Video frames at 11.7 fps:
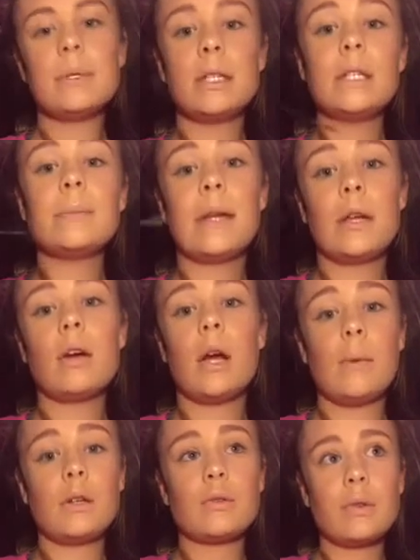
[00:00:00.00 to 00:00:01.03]
but these make your
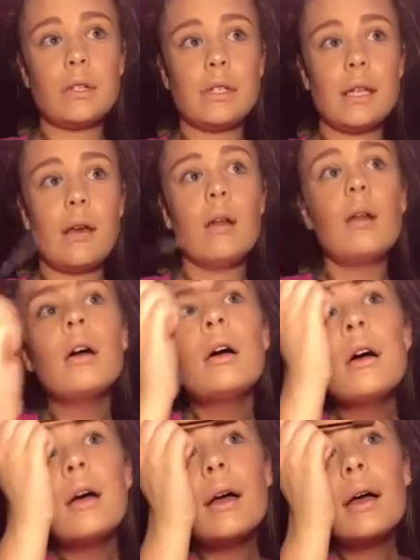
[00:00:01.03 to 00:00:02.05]
eyebrows real stale.
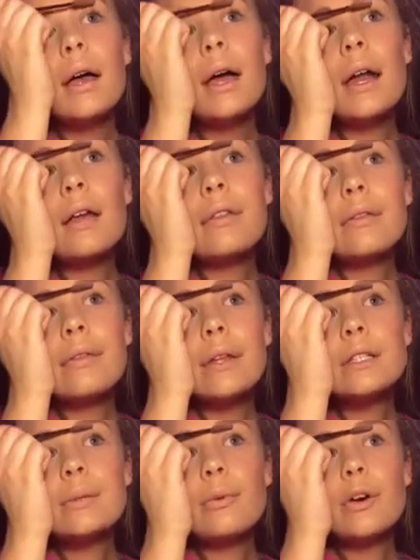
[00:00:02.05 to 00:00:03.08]
And I think
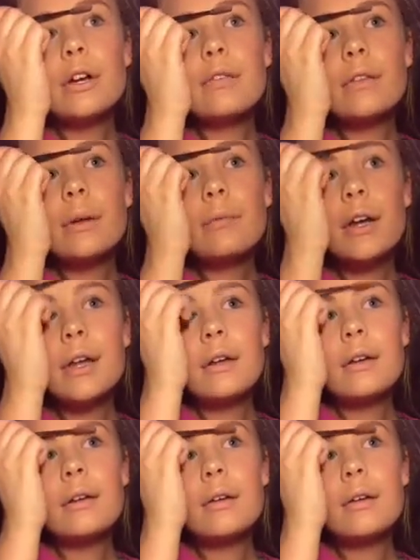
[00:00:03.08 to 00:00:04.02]
that's the point of them, right?